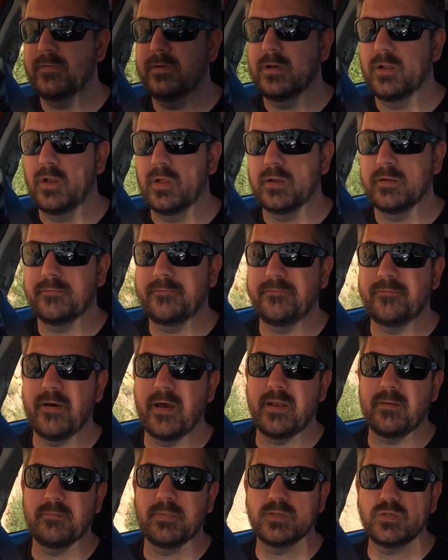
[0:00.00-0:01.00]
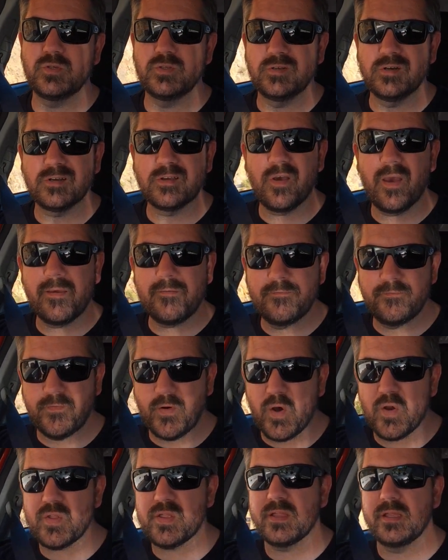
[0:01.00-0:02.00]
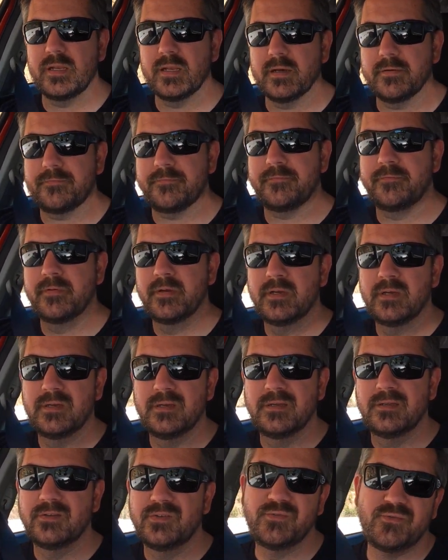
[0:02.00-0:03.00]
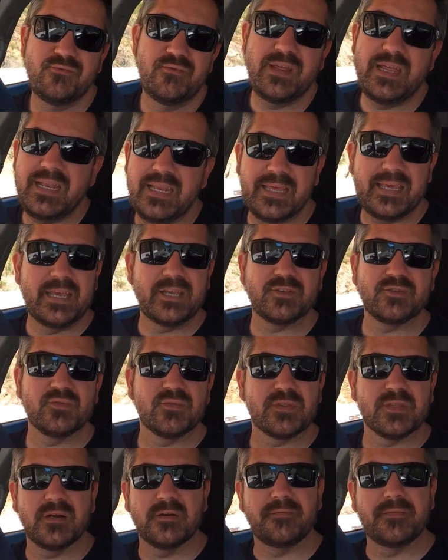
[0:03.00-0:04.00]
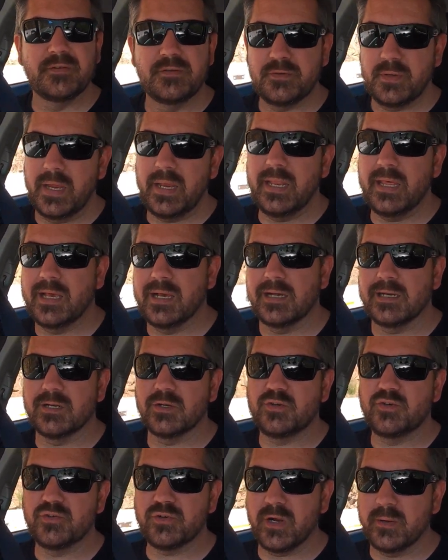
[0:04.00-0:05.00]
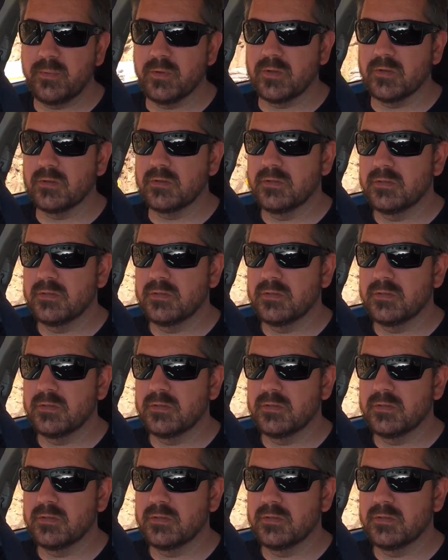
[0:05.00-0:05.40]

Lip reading: a lot of fun, but you're not going fast enough to really get yourself into any kind of trouble.